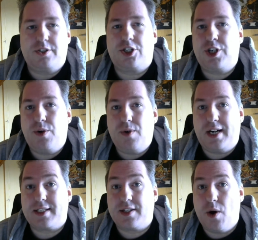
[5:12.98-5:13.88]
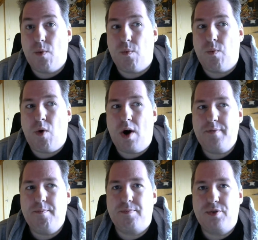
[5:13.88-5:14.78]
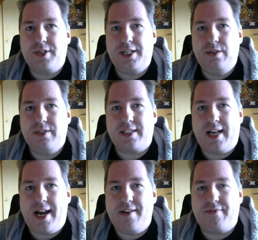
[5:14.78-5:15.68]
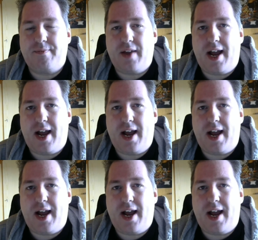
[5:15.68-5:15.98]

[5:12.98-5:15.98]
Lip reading: Show us the one book you save.